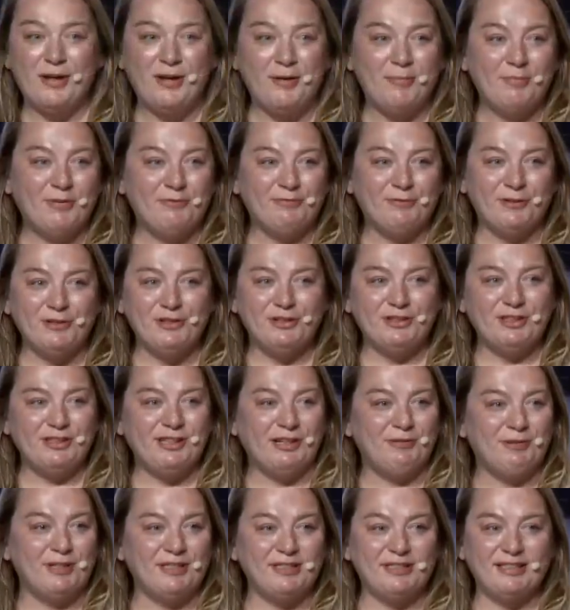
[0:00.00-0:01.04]
But firstly, I
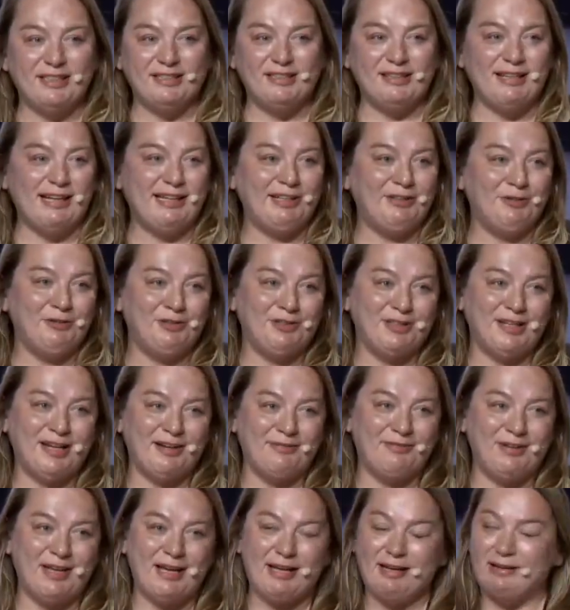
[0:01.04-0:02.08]
want to say thank you to
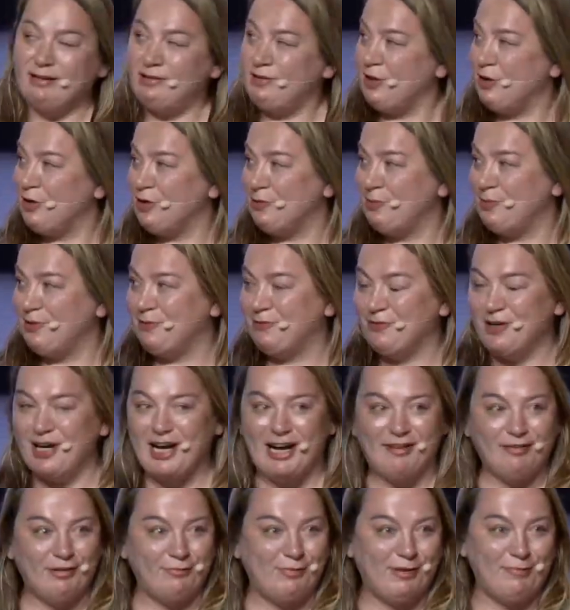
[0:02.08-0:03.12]
Javier and the Open for
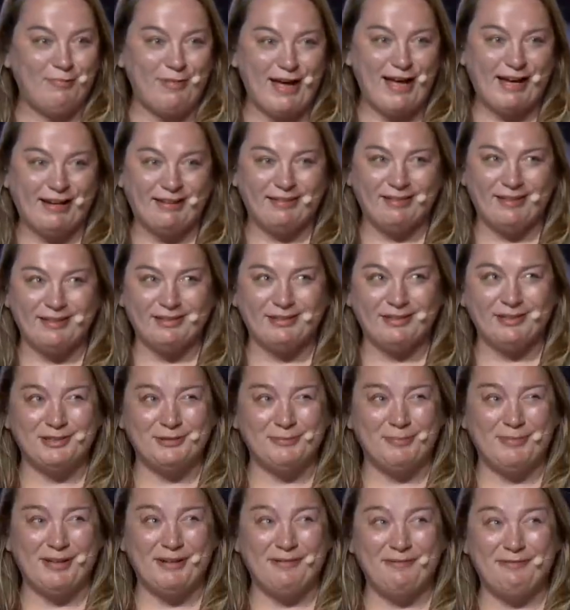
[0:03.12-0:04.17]
having me back. This is
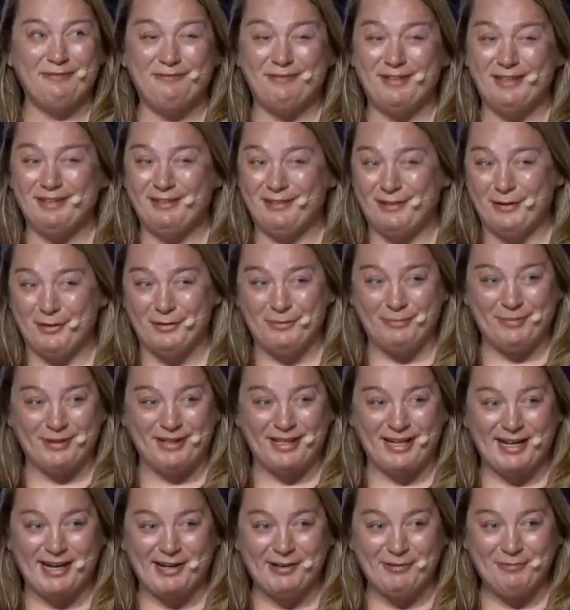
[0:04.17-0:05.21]
my 5th Open
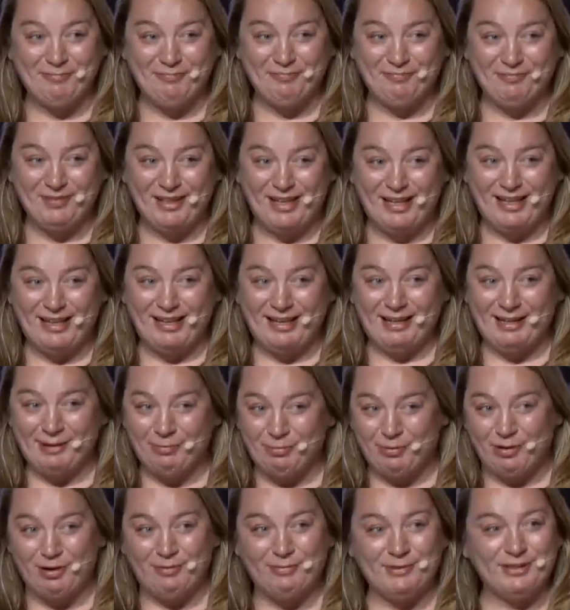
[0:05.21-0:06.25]
now, and I
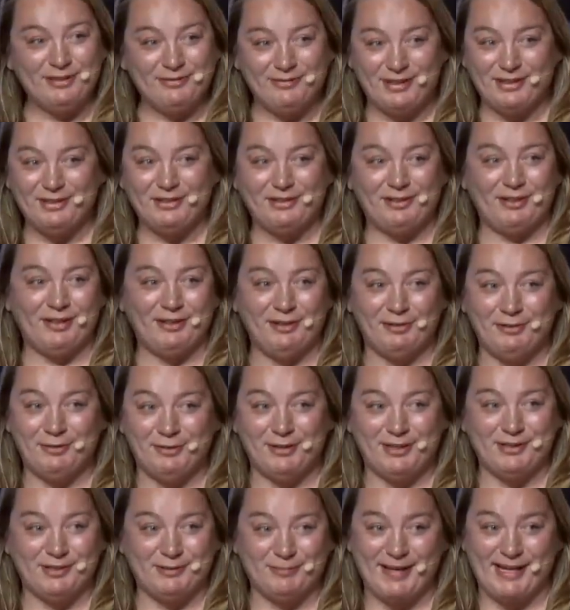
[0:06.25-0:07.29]
promise eventually I'll do it
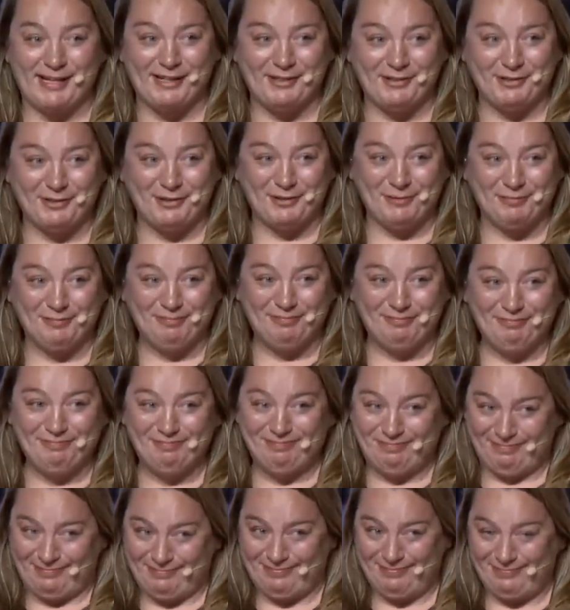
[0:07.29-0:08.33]
in Spanish.
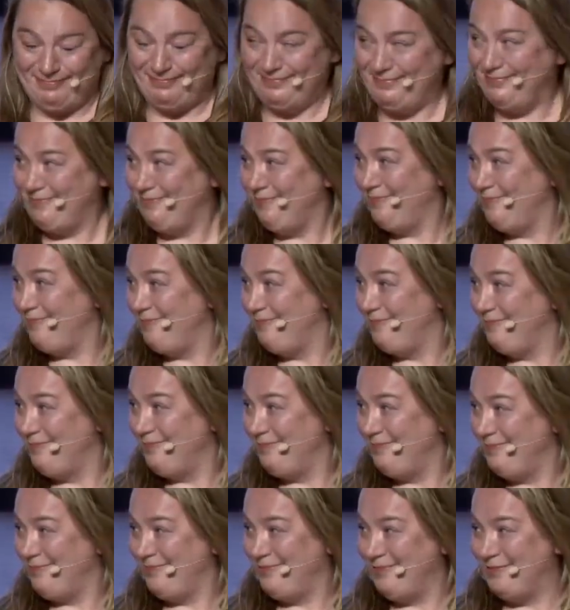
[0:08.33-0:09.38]
I've been so rude, I
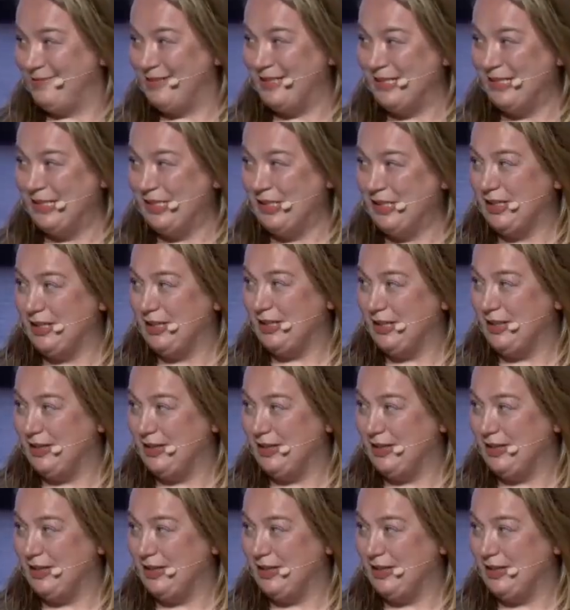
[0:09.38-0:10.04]
didn't say thank you to